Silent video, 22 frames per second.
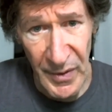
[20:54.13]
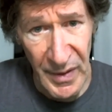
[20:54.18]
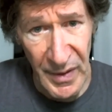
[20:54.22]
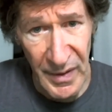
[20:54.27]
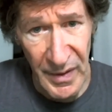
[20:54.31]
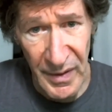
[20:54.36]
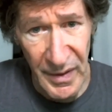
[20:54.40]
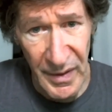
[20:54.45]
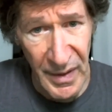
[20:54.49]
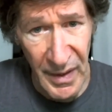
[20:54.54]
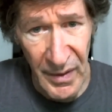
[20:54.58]

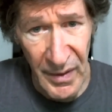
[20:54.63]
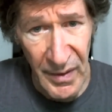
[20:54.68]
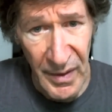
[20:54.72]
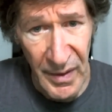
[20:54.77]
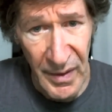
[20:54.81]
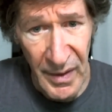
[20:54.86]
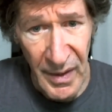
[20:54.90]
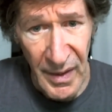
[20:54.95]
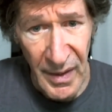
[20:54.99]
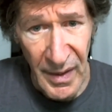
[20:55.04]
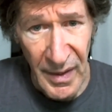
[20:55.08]

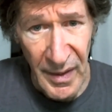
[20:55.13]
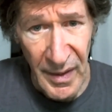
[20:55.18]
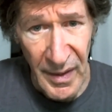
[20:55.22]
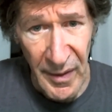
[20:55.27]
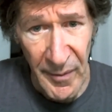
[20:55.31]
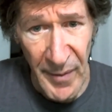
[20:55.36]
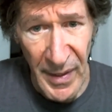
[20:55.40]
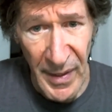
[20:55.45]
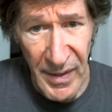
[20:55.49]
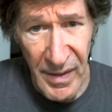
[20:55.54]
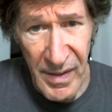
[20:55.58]
He
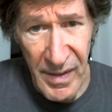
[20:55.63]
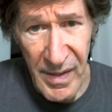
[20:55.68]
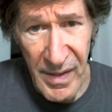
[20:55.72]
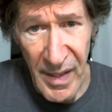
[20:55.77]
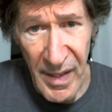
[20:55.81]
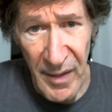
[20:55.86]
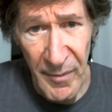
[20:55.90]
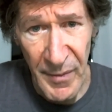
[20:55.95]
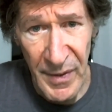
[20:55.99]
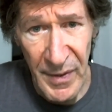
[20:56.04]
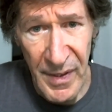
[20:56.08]
makes a
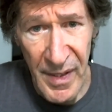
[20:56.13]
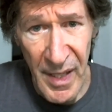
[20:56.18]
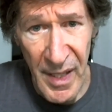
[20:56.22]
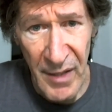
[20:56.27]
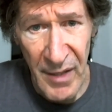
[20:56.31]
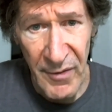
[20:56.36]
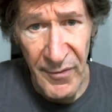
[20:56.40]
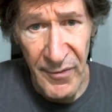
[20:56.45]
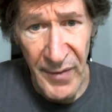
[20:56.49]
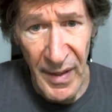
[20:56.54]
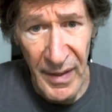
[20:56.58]
statement to that
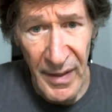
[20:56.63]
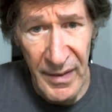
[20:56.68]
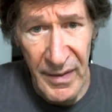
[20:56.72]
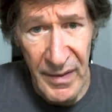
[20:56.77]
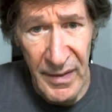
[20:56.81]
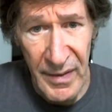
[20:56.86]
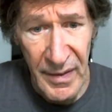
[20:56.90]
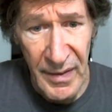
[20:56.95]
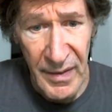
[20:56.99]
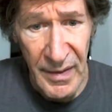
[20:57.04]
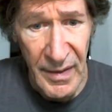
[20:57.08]
effect.